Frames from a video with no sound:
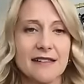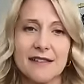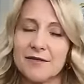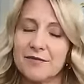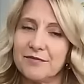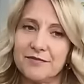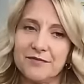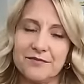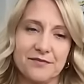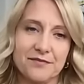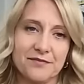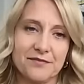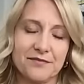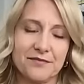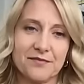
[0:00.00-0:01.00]

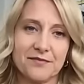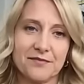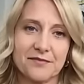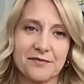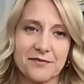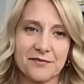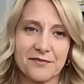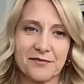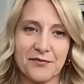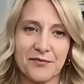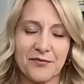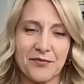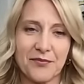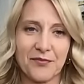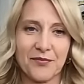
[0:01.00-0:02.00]

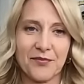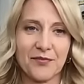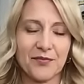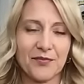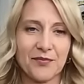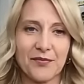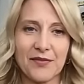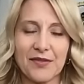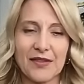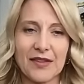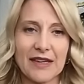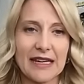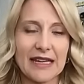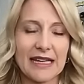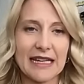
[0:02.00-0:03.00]

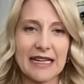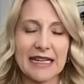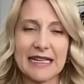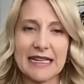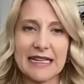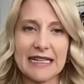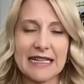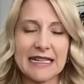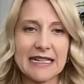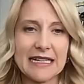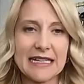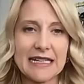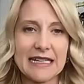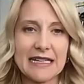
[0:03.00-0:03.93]
[no speech]